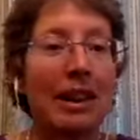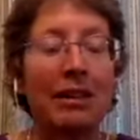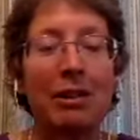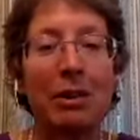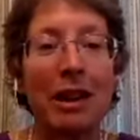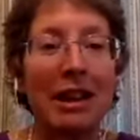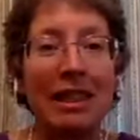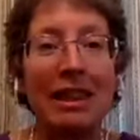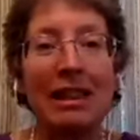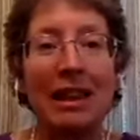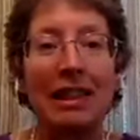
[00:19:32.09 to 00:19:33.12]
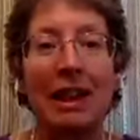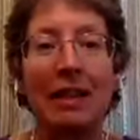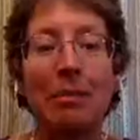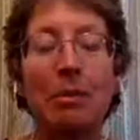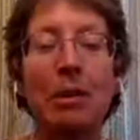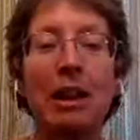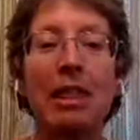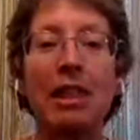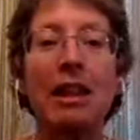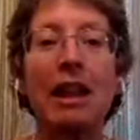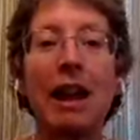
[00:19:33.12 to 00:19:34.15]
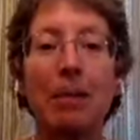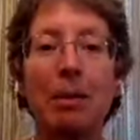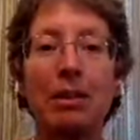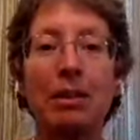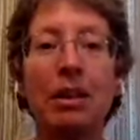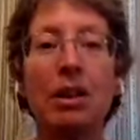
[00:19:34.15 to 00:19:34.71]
I don't know anything like that. But what I think happened